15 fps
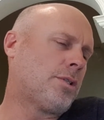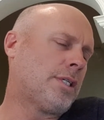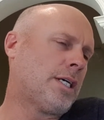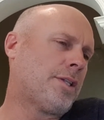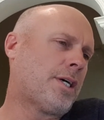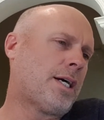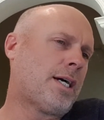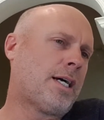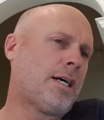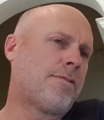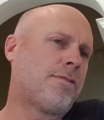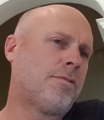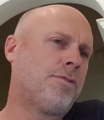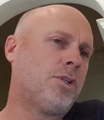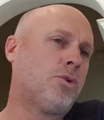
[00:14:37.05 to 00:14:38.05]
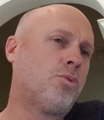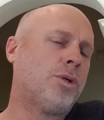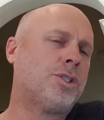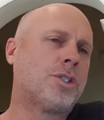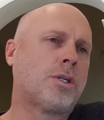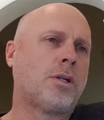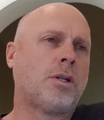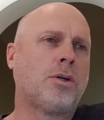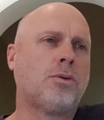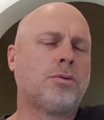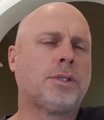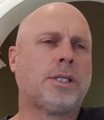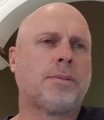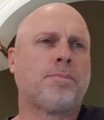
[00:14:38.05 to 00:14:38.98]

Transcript: the other half of the original old.